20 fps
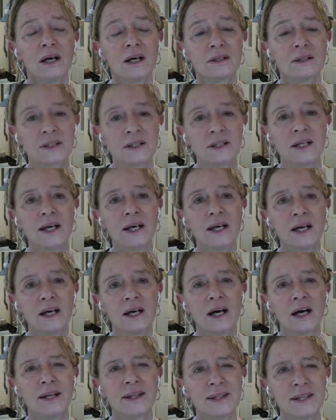today
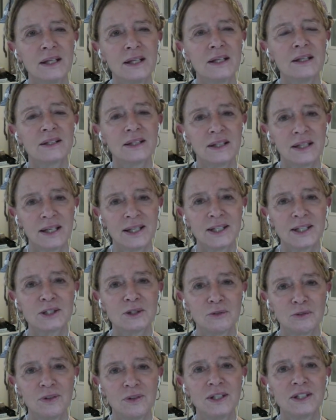i think today is the
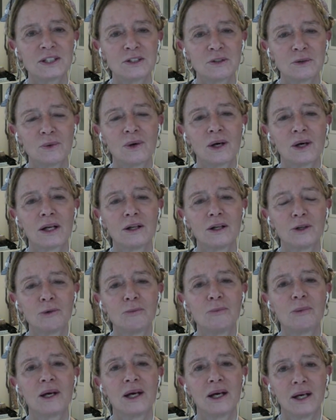feast of
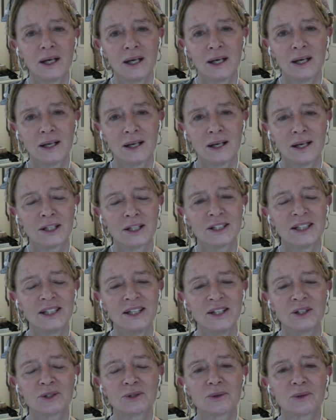guadalupe and uh, she
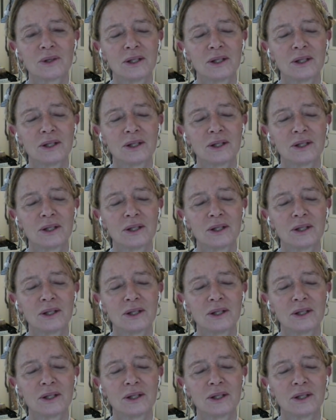is mm.